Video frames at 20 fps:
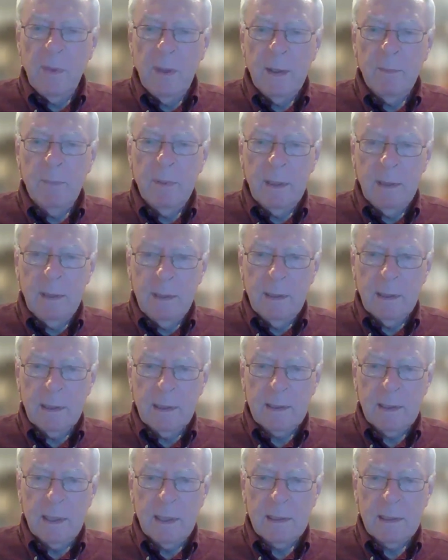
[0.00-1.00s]
they bid in
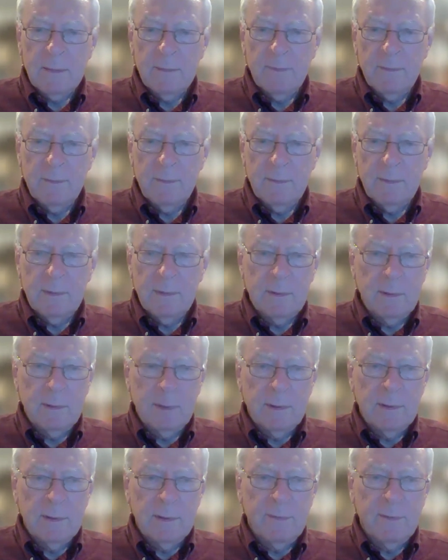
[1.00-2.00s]
excess of
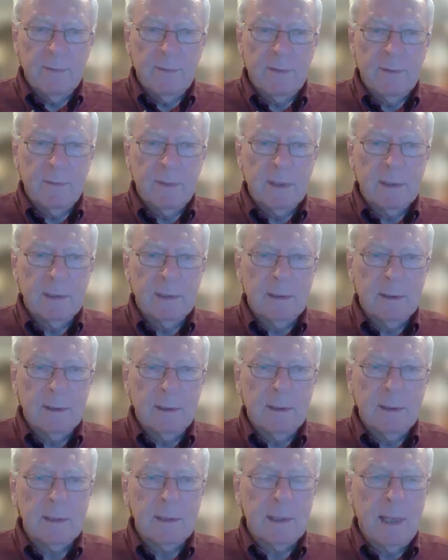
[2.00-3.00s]
$250 million,
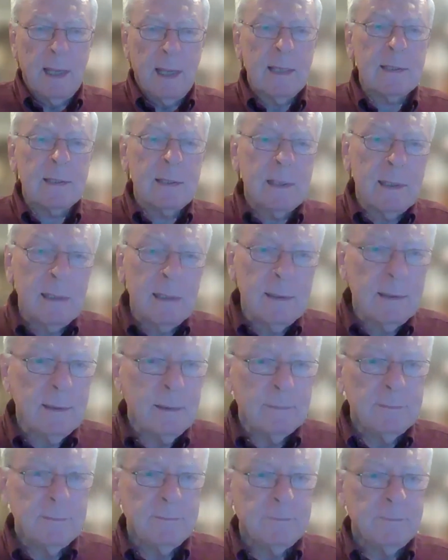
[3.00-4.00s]
as did
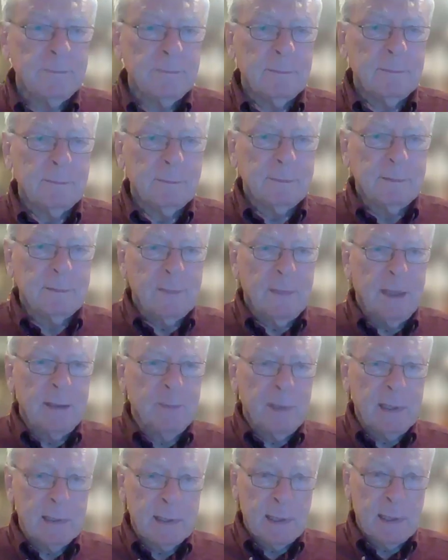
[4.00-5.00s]

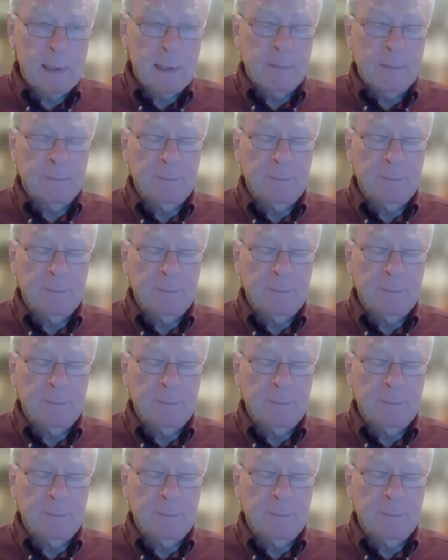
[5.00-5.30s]
NBC.